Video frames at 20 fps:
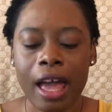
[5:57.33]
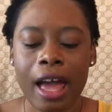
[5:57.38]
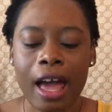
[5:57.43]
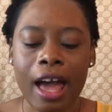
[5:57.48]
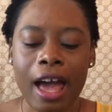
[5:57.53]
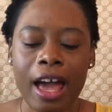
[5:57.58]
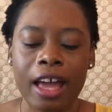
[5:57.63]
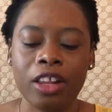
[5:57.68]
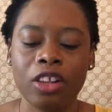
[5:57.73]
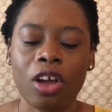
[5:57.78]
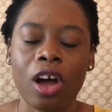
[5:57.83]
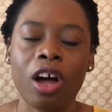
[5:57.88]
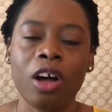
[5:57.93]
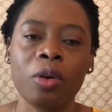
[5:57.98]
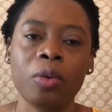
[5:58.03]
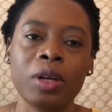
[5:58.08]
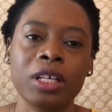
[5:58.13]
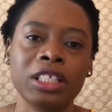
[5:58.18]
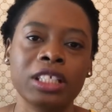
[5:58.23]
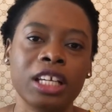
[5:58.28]
And
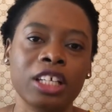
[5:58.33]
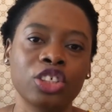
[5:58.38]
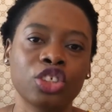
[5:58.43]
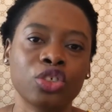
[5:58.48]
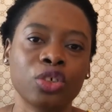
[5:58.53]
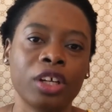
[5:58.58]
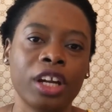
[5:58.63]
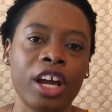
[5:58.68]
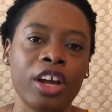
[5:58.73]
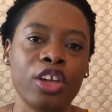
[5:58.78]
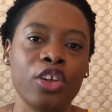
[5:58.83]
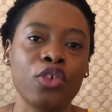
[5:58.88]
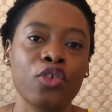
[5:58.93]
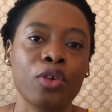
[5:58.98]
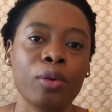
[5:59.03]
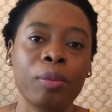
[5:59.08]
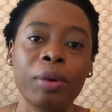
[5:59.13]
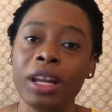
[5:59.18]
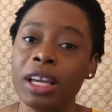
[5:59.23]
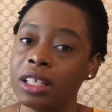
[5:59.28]
always ensure that you
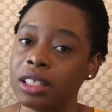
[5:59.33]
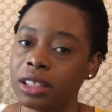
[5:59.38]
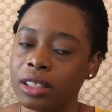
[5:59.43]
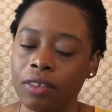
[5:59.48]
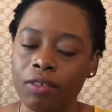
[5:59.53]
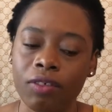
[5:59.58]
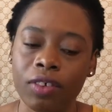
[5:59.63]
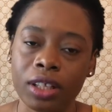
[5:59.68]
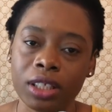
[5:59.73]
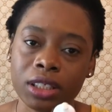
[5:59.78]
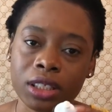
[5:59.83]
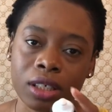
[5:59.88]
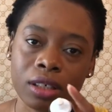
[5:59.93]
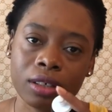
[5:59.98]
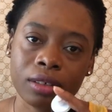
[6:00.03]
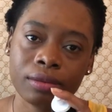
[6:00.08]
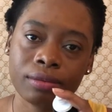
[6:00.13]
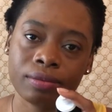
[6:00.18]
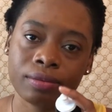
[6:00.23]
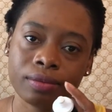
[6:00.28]
replace the filter.
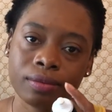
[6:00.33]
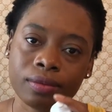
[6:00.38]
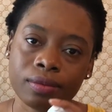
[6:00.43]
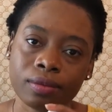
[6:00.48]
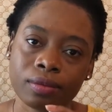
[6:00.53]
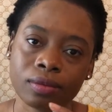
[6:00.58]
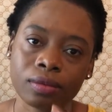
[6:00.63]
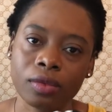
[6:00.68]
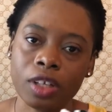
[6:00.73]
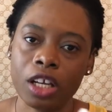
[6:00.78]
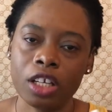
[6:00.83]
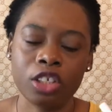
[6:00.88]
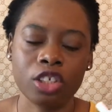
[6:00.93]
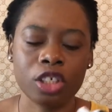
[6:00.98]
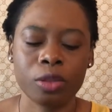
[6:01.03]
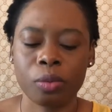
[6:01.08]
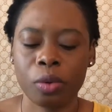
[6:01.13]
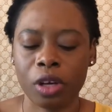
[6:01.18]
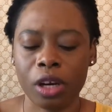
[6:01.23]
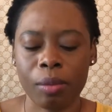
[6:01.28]
And you
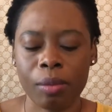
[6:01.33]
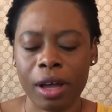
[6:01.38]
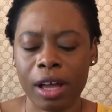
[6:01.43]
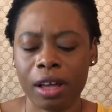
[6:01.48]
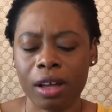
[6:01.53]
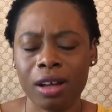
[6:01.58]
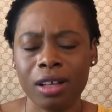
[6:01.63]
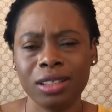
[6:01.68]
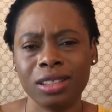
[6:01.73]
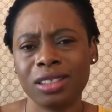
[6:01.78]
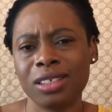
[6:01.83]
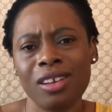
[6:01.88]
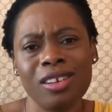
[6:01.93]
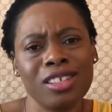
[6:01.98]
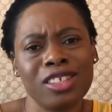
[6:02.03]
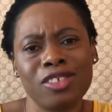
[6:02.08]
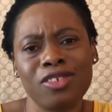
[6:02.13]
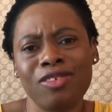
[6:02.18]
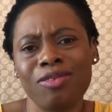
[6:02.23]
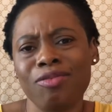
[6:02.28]
just put it back on. So it's